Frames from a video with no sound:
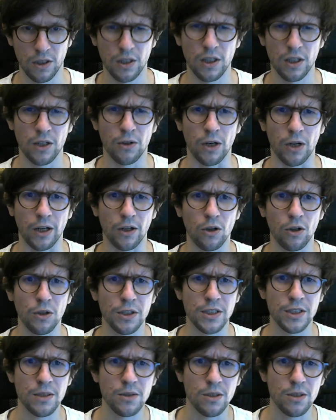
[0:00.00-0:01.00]
You're like, oh, there
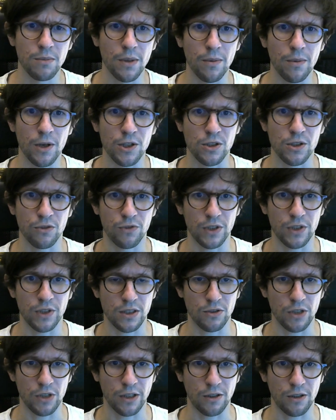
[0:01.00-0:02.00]
seems to be a bunch of things
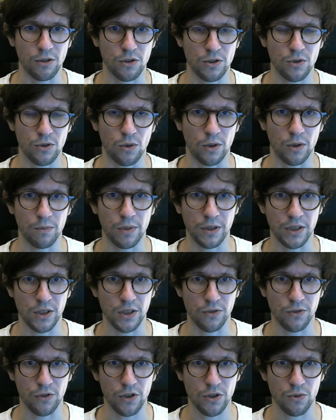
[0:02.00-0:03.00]
related to sort. But this
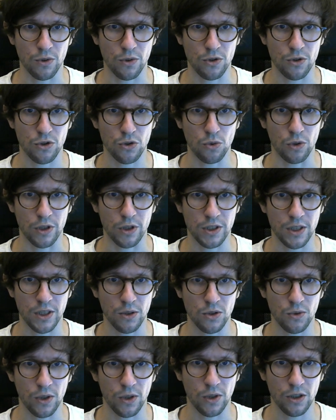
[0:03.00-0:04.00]
first one, sort, sounds
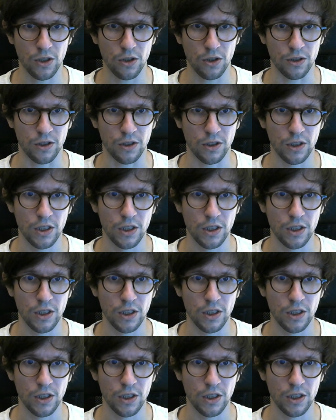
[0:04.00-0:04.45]
quite good.